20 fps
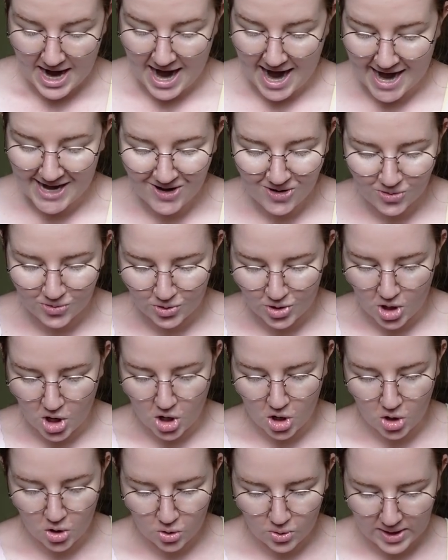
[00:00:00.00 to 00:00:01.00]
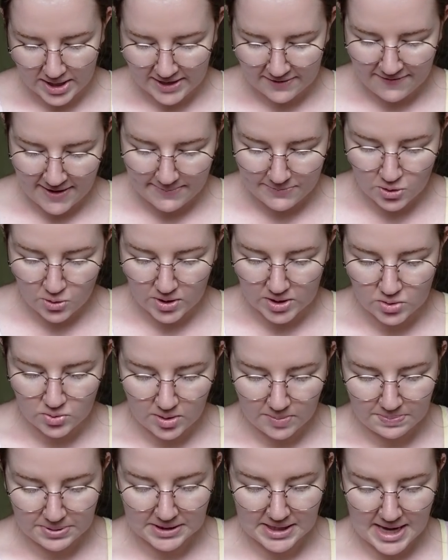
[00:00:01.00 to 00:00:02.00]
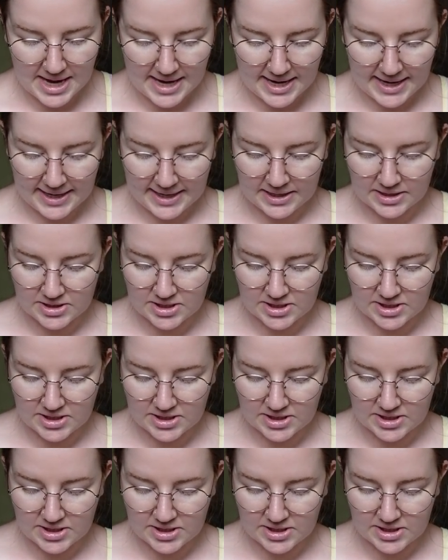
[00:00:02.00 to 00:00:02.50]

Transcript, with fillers: I don't know if I'm going to apply